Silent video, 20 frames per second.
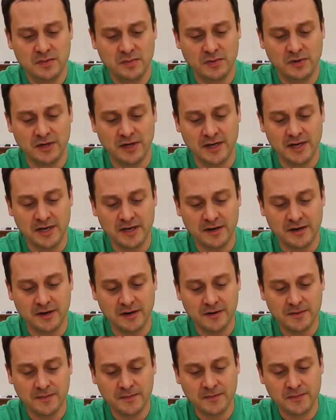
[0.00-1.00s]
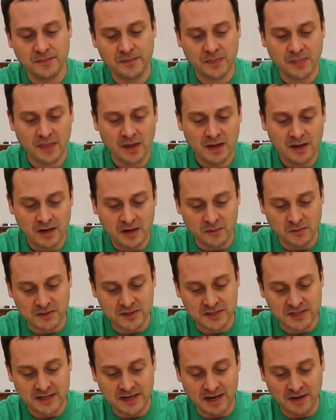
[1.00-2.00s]
put it here, and we'll
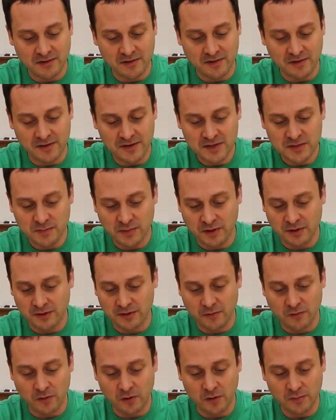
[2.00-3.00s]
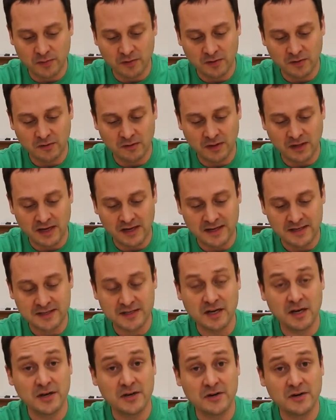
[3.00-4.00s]
see how this part of the rope lies
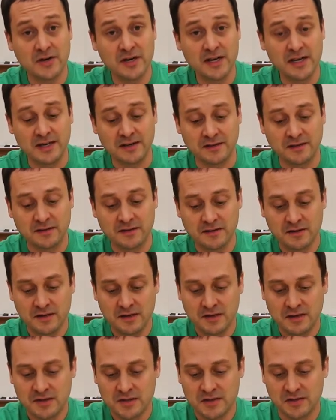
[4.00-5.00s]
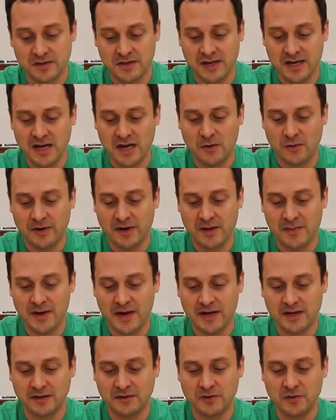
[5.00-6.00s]
underneath. So now when I
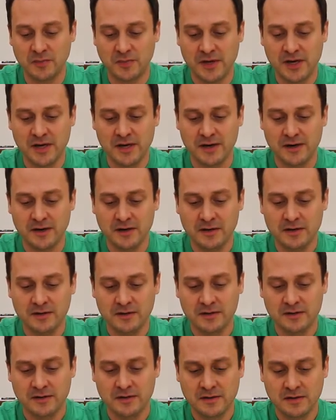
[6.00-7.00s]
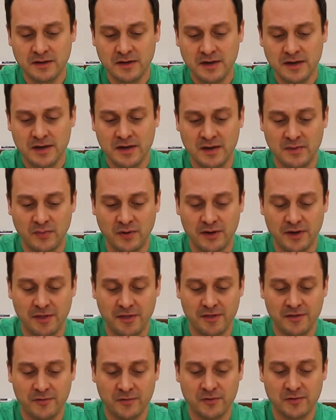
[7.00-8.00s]
make a loop here and put it
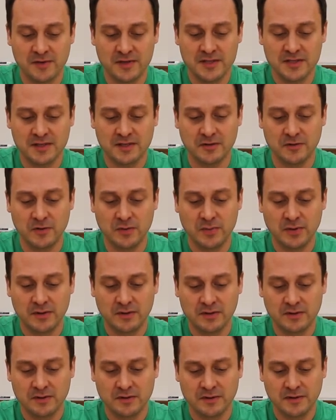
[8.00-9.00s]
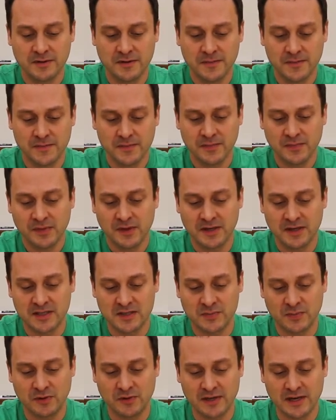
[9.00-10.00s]
through this loop, it's
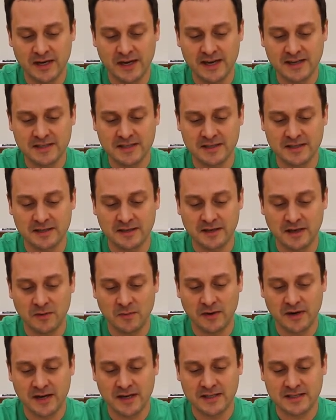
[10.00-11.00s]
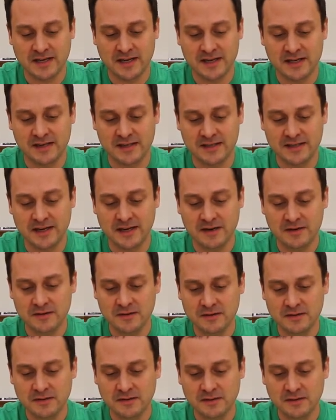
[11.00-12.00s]
pulling against it. And when I tighten it
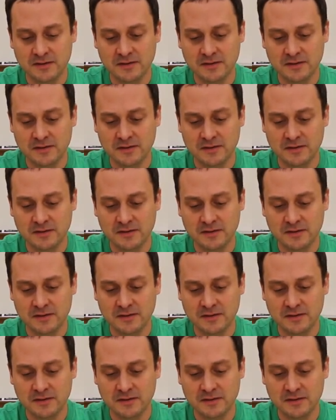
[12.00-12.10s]
down,